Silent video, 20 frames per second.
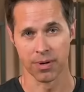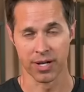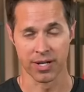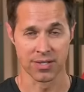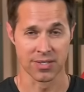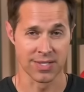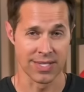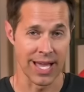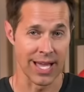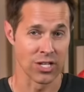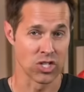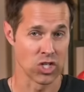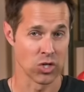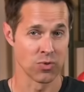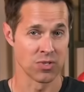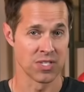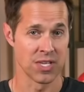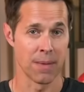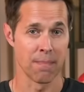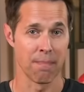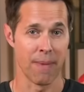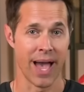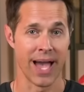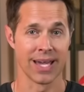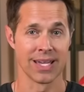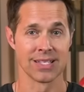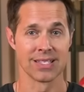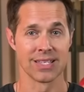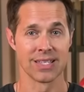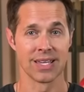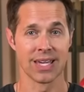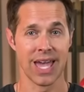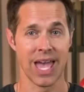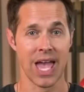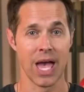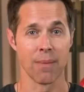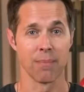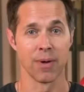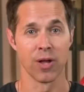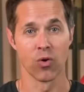but instead she was sent back into the
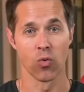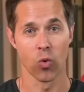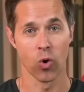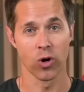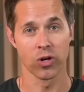camp and